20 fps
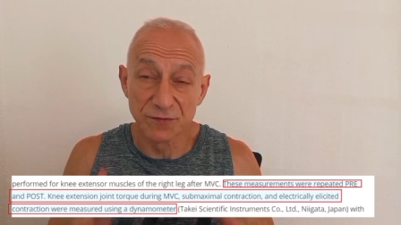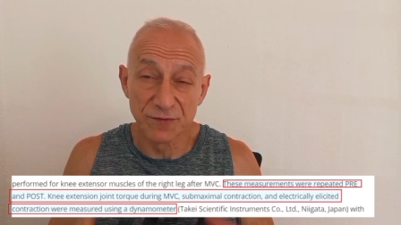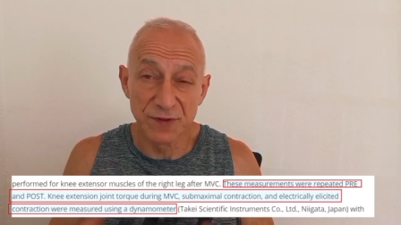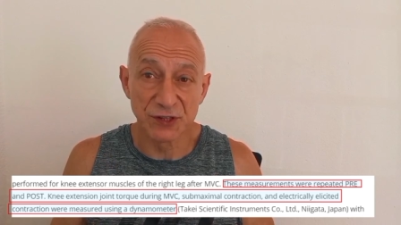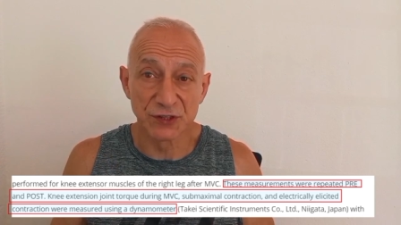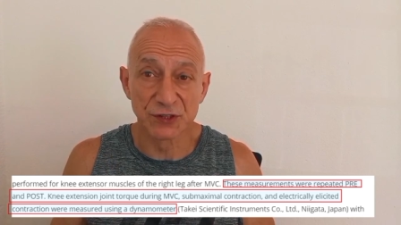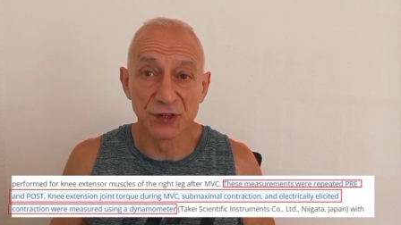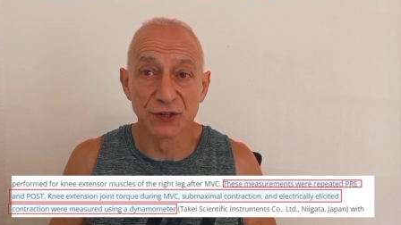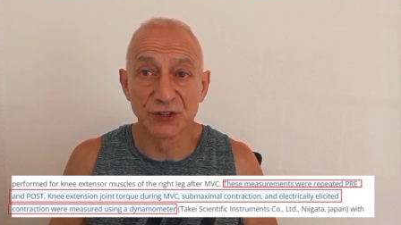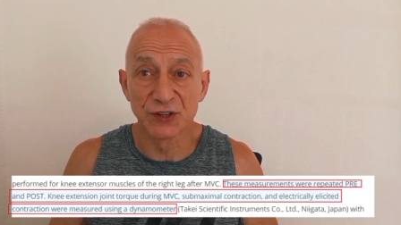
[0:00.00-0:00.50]

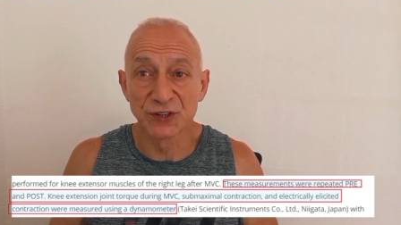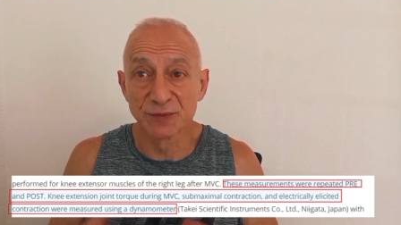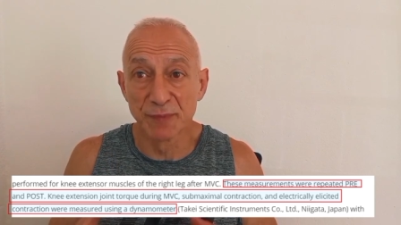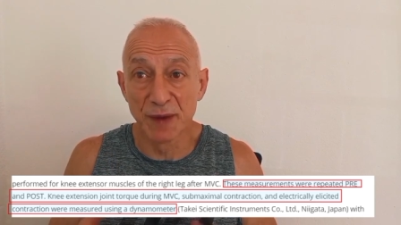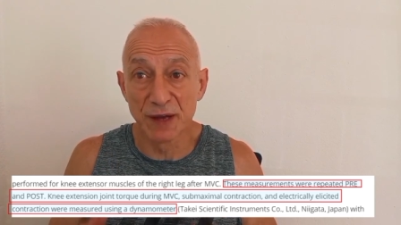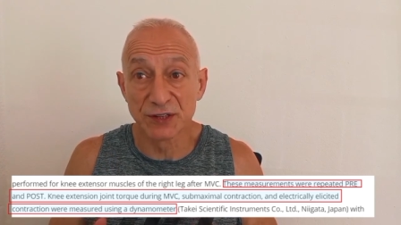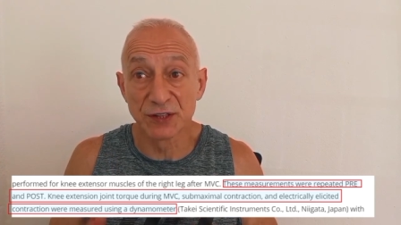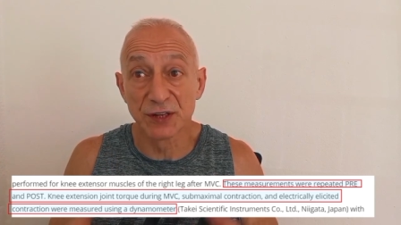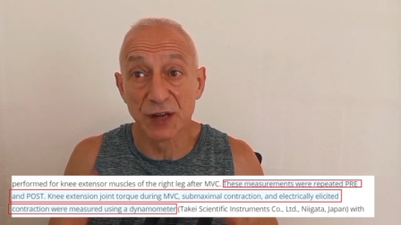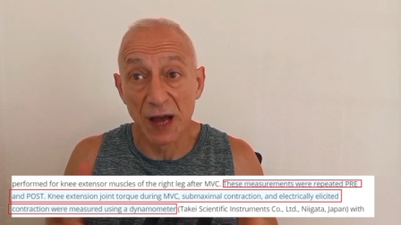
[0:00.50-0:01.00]
researchers
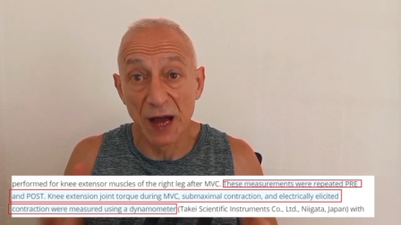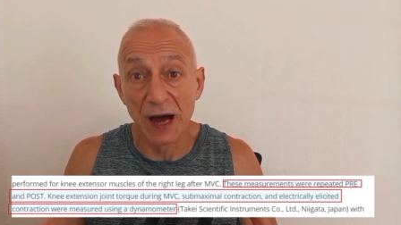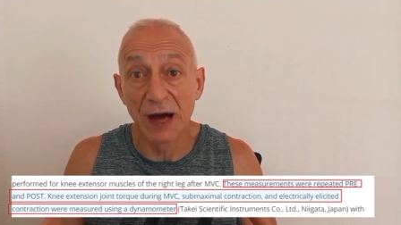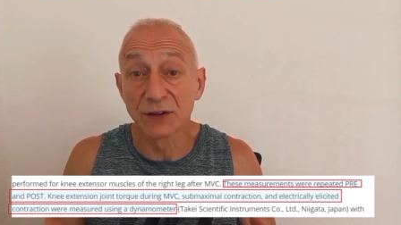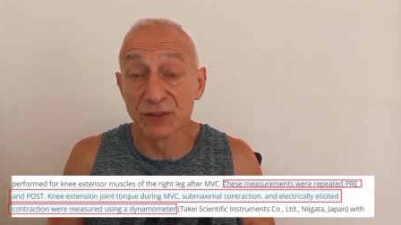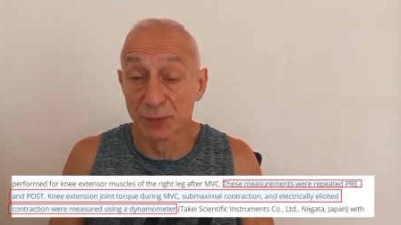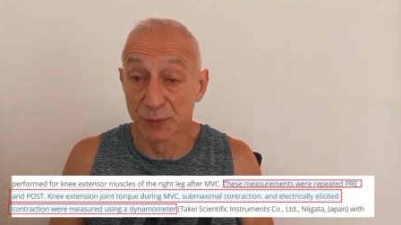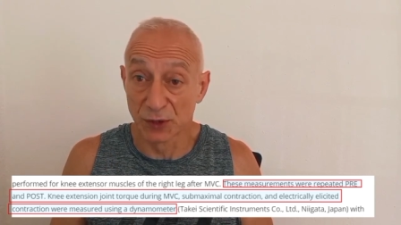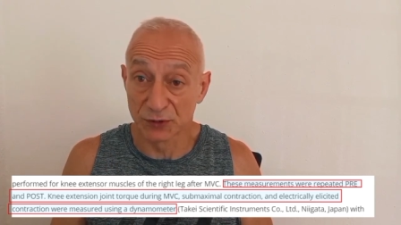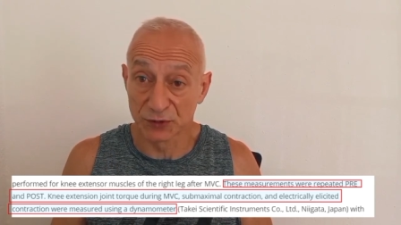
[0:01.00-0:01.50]
measured how
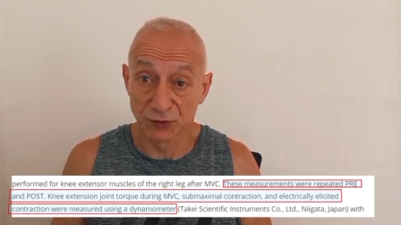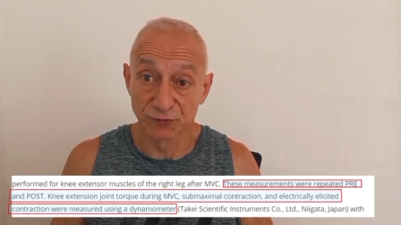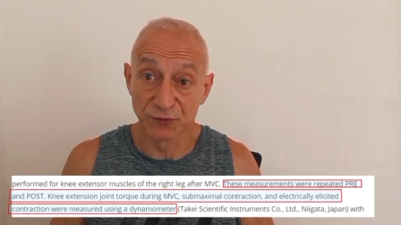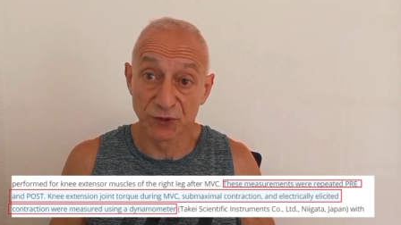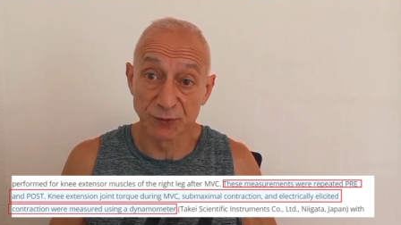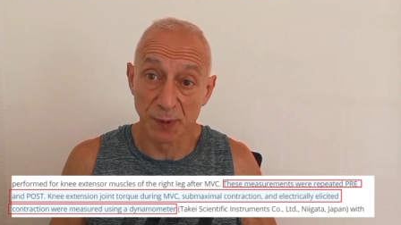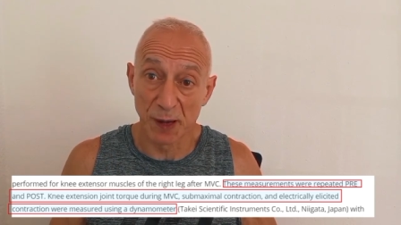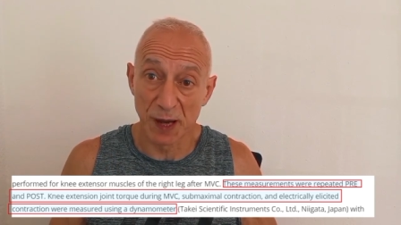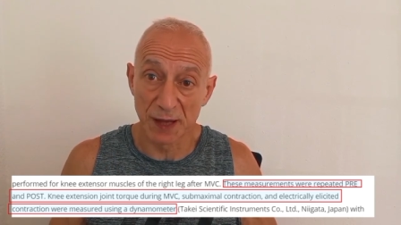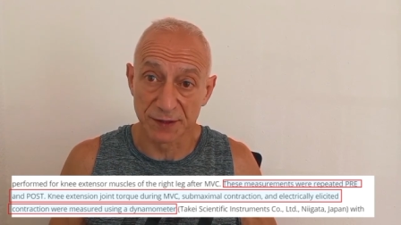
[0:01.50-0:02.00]
the muscles
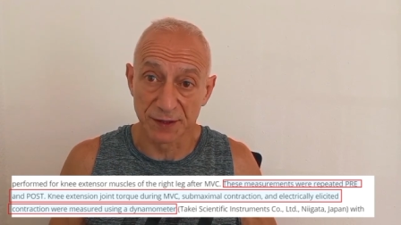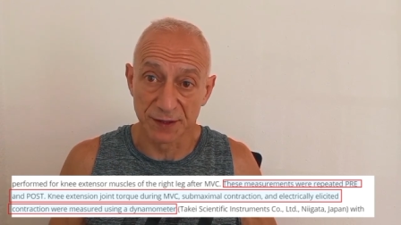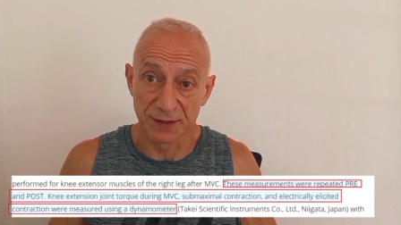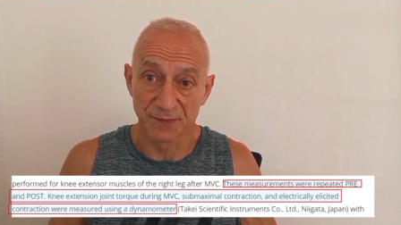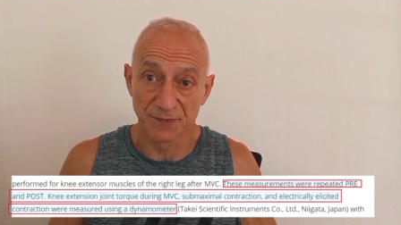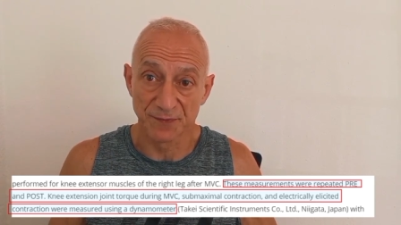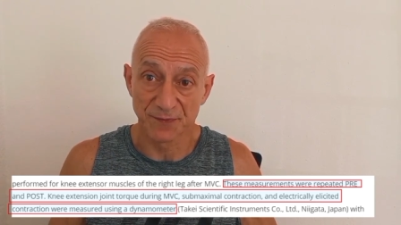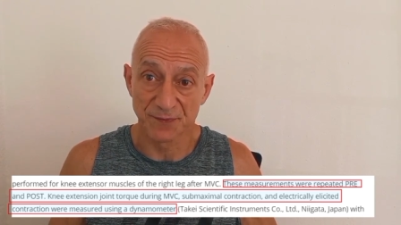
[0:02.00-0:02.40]
responded.